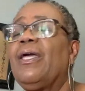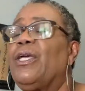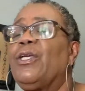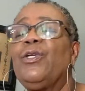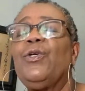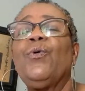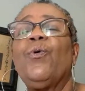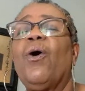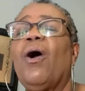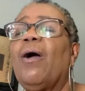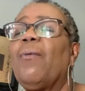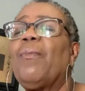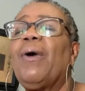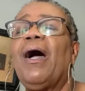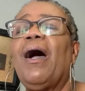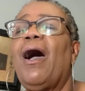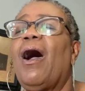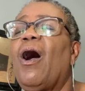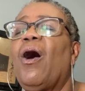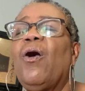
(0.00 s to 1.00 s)
You are
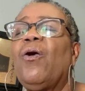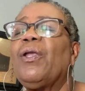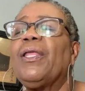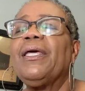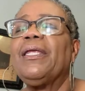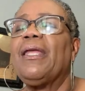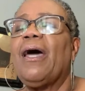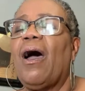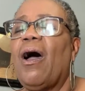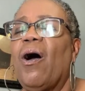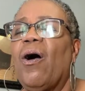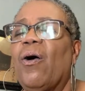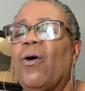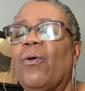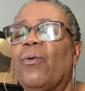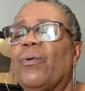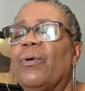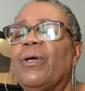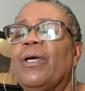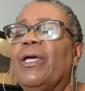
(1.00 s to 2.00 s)
my all in
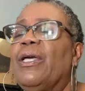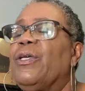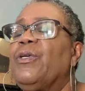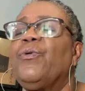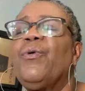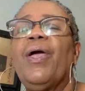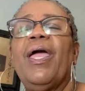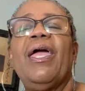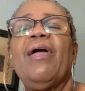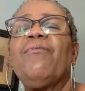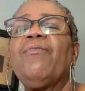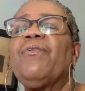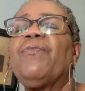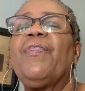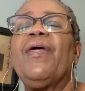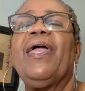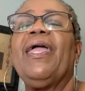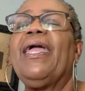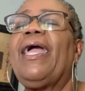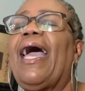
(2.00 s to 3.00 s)
all. You
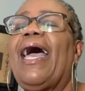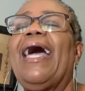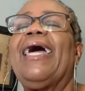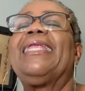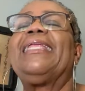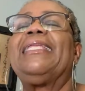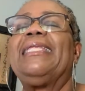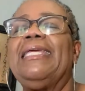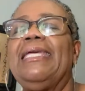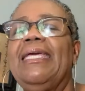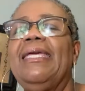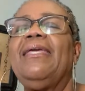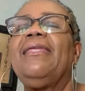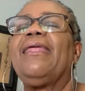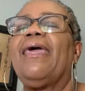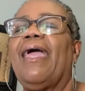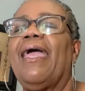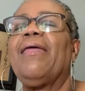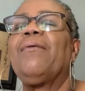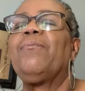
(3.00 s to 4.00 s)
everything I need
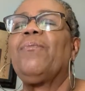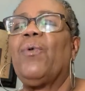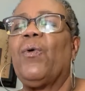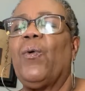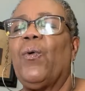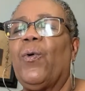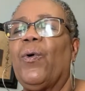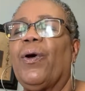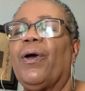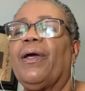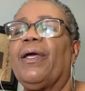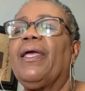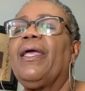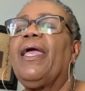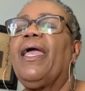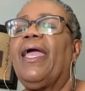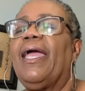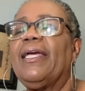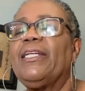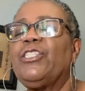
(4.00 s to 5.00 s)
and more.
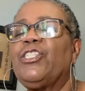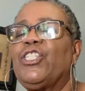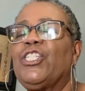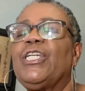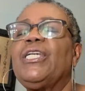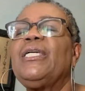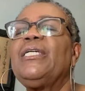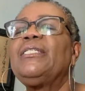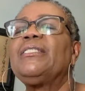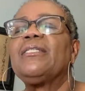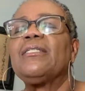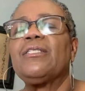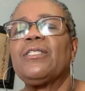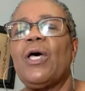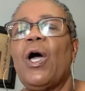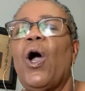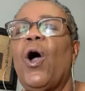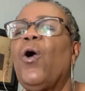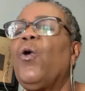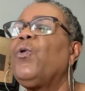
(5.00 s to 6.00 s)
In Jesus'
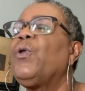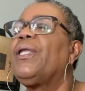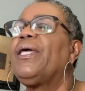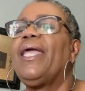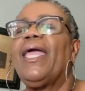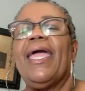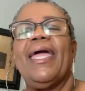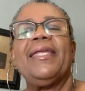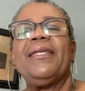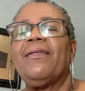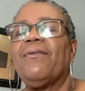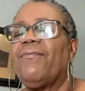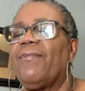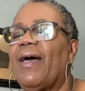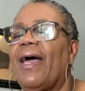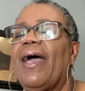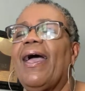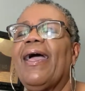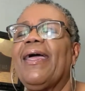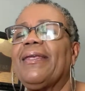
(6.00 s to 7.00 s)
holy and
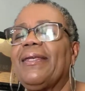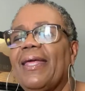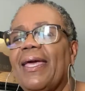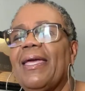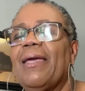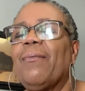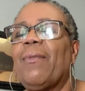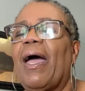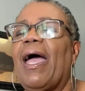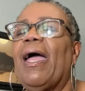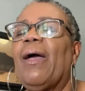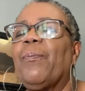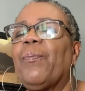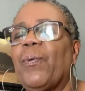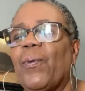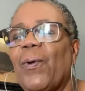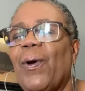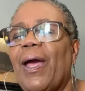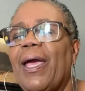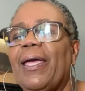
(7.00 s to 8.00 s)
divine name, I
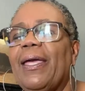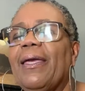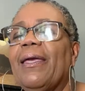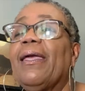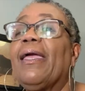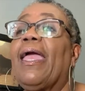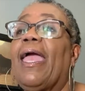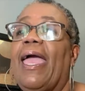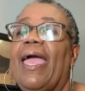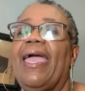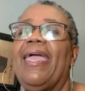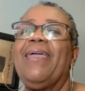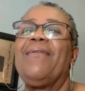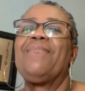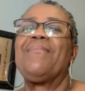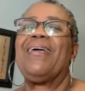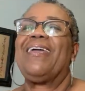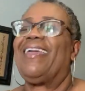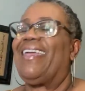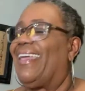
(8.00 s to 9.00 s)
pray.
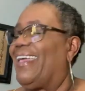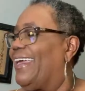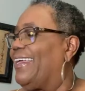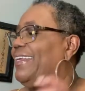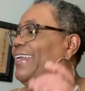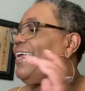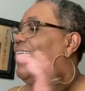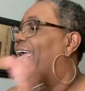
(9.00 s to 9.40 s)
Amen.